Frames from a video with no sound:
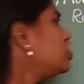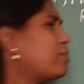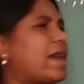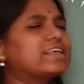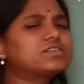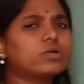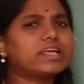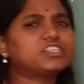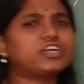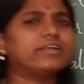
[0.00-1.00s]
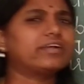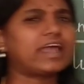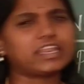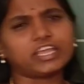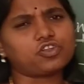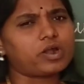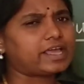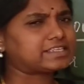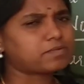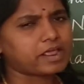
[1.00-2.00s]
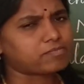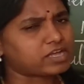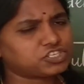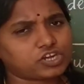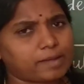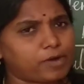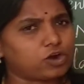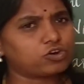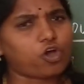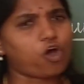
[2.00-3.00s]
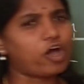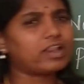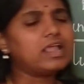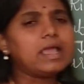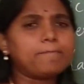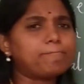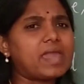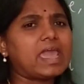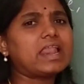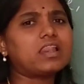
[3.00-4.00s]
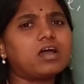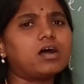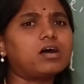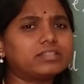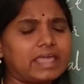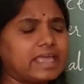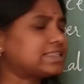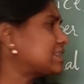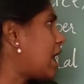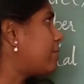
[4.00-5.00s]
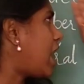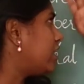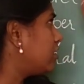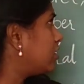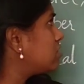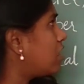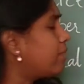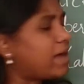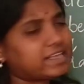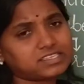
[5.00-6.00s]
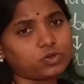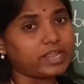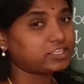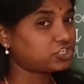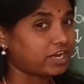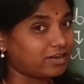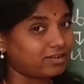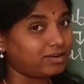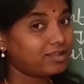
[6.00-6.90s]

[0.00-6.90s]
So masculine gender I need not explain much about. All male things come under masculine gender.